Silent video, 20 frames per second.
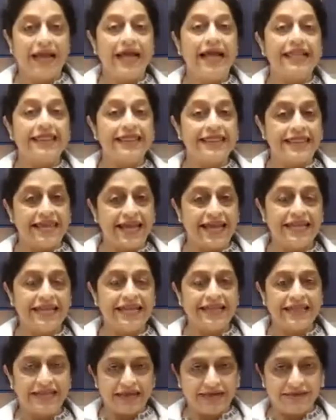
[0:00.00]

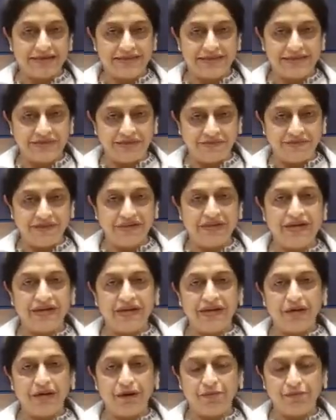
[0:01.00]
then there is
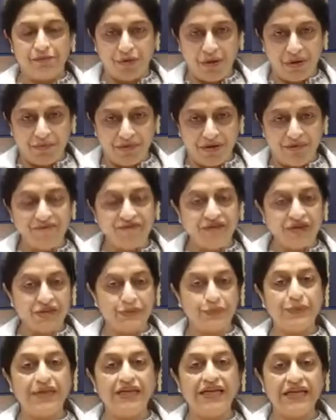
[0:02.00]
definitely a problem
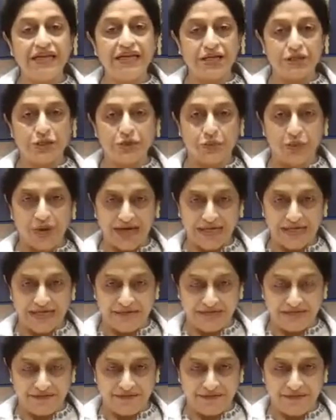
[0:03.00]
which we need to
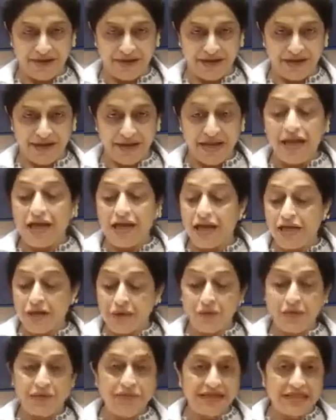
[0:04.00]
identify. It
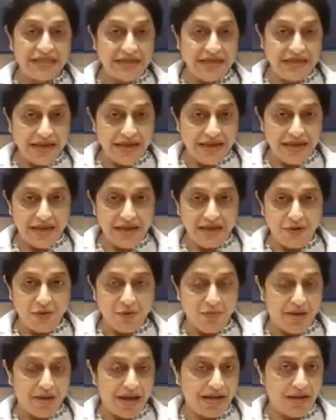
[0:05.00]
could be the egg,
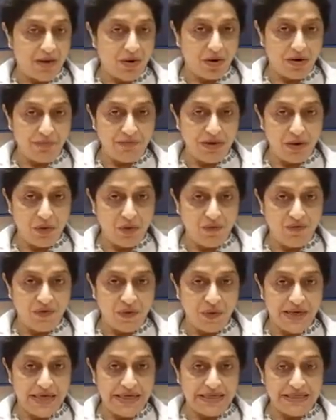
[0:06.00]
you might not be
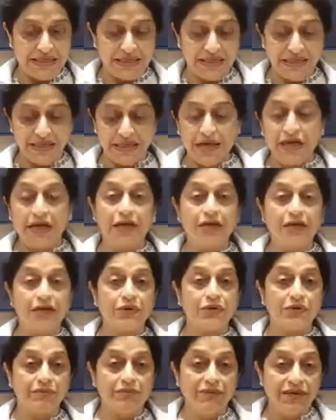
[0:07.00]
ovulating. It
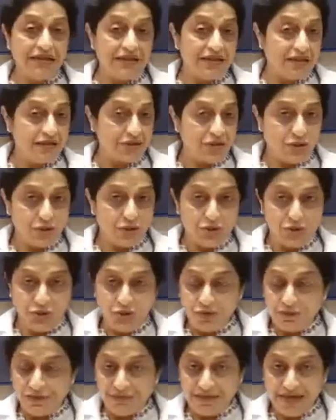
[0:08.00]
could be that your
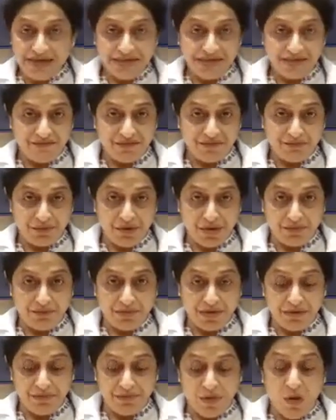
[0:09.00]
tubes might have a
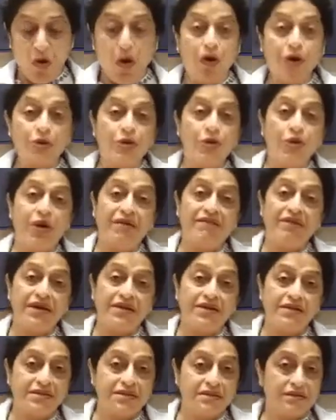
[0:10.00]
problem, or you have
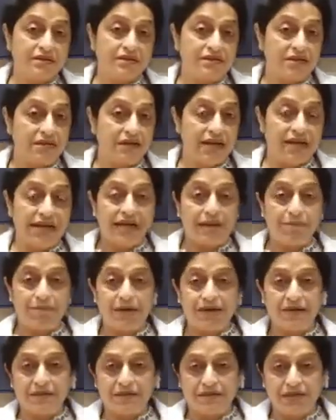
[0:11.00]
had a surgery like
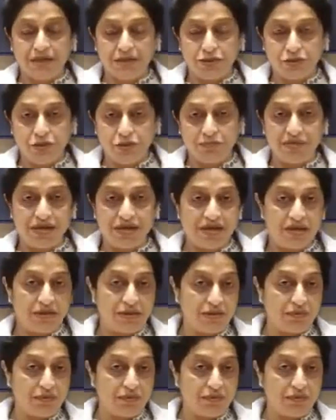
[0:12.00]
appendectomy and the